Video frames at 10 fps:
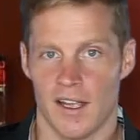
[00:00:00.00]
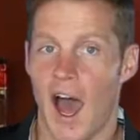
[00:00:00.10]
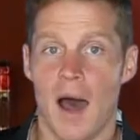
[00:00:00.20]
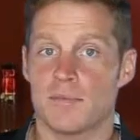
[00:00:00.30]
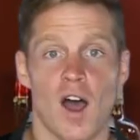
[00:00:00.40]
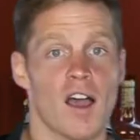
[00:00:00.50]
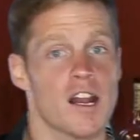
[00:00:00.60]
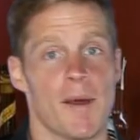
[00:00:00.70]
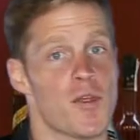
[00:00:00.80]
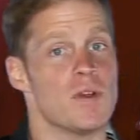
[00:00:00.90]
I'm talking
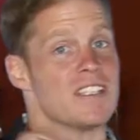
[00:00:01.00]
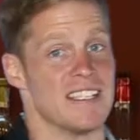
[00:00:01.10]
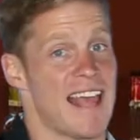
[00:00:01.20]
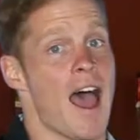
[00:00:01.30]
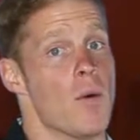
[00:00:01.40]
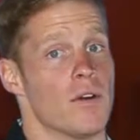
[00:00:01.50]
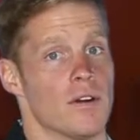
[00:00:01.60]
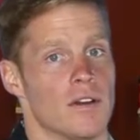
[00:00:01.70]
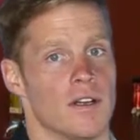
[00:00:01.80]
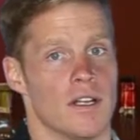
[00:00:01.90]
about the whiskey sour.
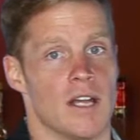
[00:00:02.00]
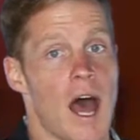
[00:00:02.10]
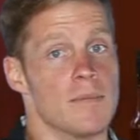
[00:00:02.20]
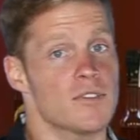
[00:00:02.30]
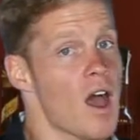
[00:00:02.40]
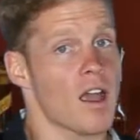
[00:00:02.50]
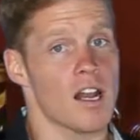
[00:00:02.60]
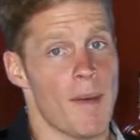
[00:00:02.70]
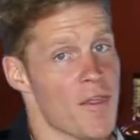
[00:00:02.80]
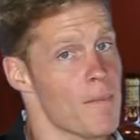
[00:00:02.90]
I'm talking
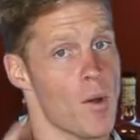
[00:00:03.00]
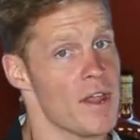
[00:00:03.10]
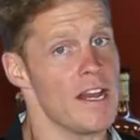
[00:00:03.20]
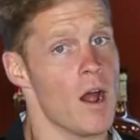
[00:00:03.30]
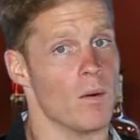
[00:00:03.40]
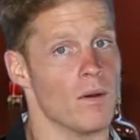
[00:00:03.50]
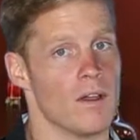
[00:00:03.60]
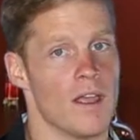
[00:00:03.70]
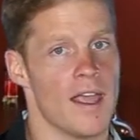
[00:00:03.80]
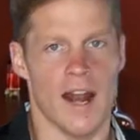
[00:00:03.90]
about the mojito.
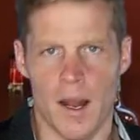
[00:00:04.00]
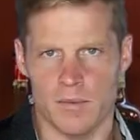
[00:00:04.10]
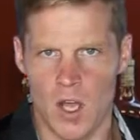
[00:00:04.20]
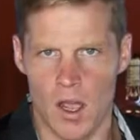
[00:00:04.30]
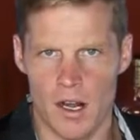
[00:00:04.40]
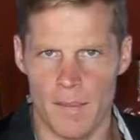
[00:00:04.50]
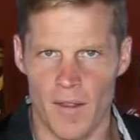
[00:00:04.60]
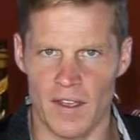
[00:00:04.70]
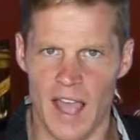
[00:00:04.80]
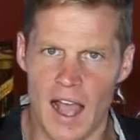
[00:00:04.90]
And I'm talking
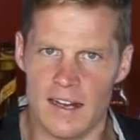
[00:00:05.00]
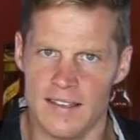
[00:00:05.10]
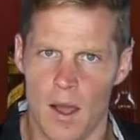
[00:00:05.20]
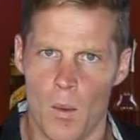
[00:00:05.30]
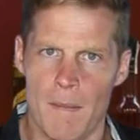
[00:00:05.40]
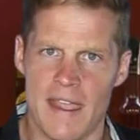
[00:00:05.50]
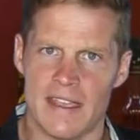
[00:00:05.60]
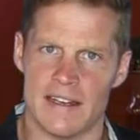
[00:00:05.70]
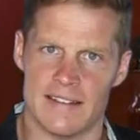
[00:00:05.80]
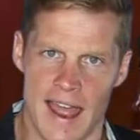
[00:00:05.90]
about the cocktail we're
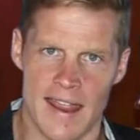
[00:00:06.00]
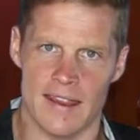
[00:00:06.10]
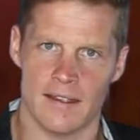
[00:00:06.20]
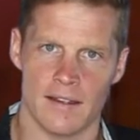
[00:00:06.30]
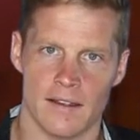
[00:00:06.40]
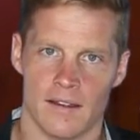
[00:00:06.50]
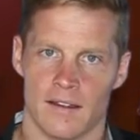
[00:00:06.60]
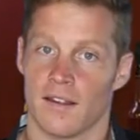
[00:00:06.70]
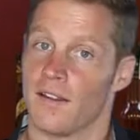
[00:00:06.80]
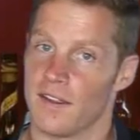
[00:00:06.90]
making today,
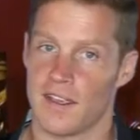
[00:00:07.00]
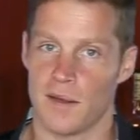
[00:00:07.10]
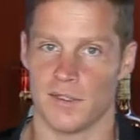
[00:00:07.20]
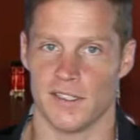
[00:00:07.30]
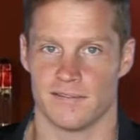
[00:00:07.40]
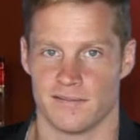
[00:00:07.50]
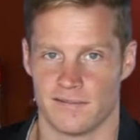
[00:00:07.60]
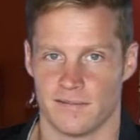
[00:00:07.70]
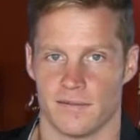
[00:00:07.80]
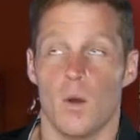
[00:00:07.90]
the gimlet.
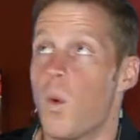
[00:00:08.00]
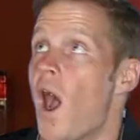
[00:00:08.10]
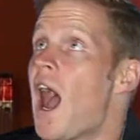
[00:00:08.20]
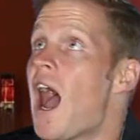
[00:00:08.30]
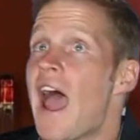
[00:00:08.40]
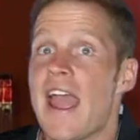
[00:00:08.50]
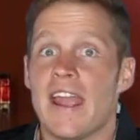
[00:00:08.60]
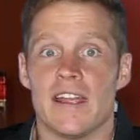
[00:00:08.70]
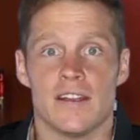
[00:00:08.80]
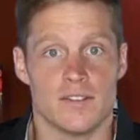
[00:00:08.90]
Why,
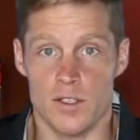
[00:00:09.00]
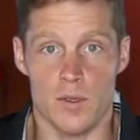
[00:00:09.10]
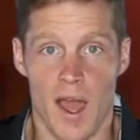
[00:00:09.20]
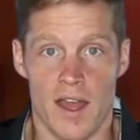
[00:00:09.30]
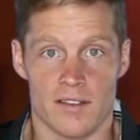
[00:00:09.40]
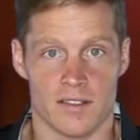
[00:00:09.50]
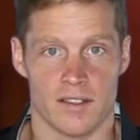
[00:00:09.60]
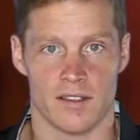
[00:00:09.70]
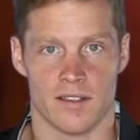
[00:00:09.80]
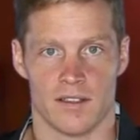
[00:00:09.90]
do you ask?
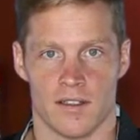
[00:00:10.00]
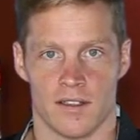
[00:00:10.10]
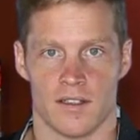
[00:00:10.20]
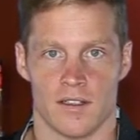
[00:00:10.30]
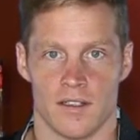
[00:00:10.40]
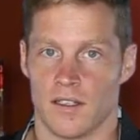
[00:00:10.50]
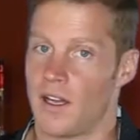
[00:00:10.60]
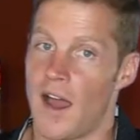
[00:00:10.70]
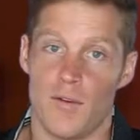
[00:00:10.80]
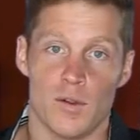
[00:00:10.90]

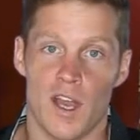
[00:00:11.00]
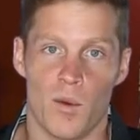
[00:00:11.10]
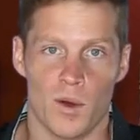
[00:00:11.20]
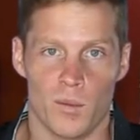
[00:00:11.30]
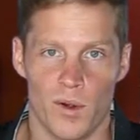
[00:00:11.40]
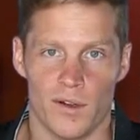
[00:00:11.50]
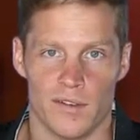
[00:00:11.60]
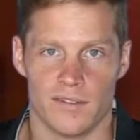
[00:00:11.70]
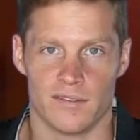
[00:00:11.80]
I've only got one word,